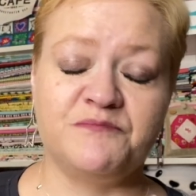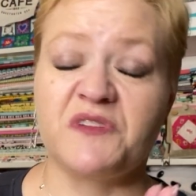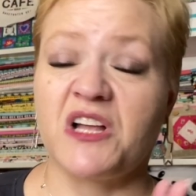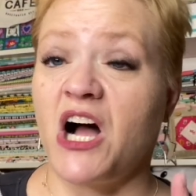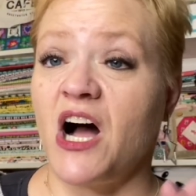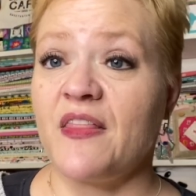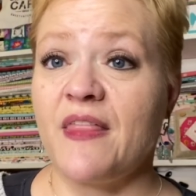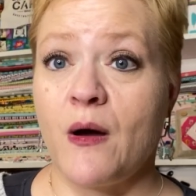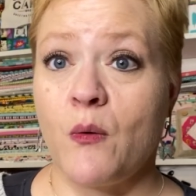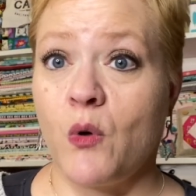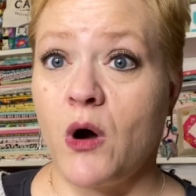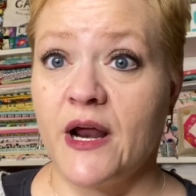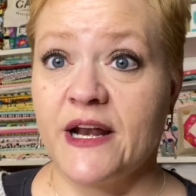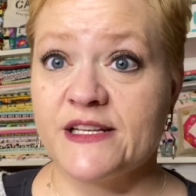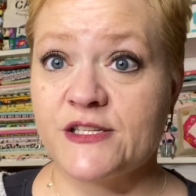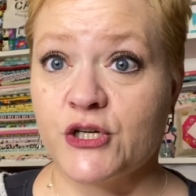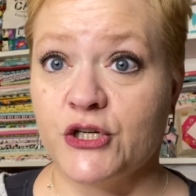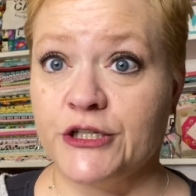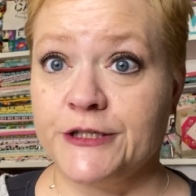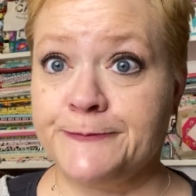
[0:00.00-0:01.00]
God, that wine
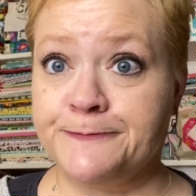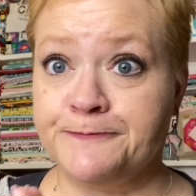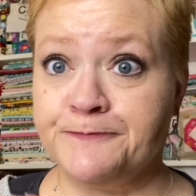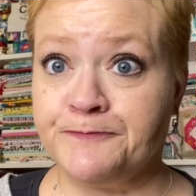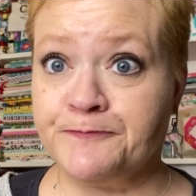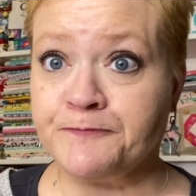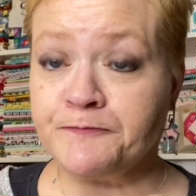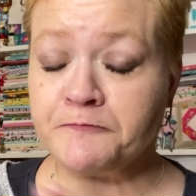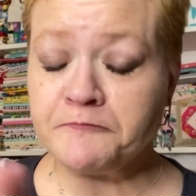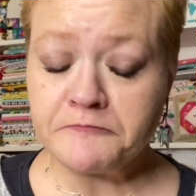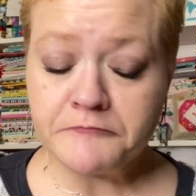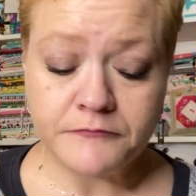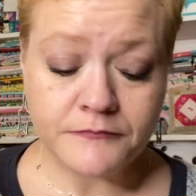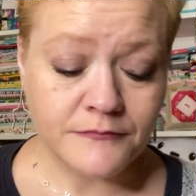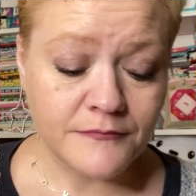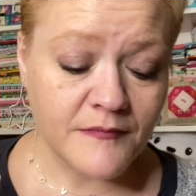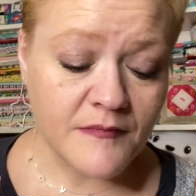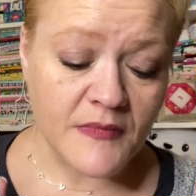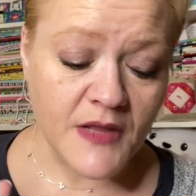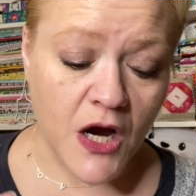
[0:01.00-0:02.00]
is good.
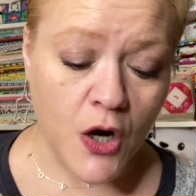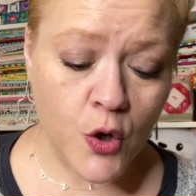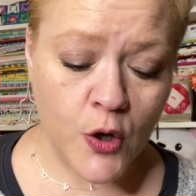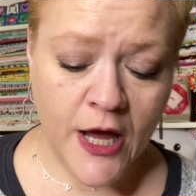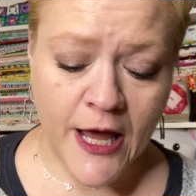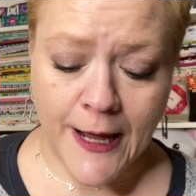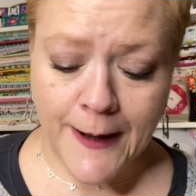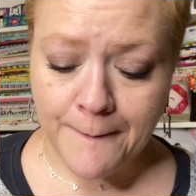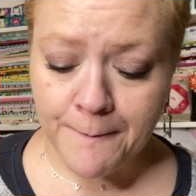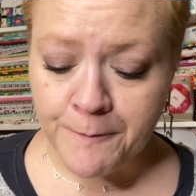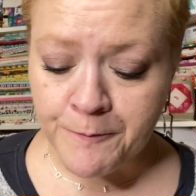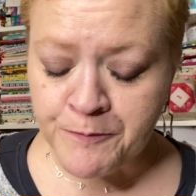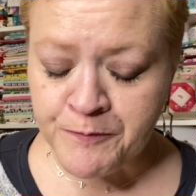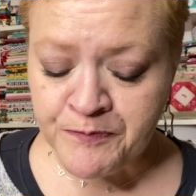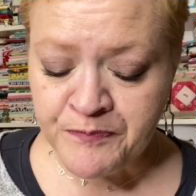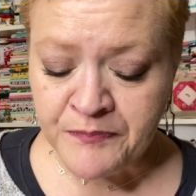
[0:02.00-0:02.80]
Okay.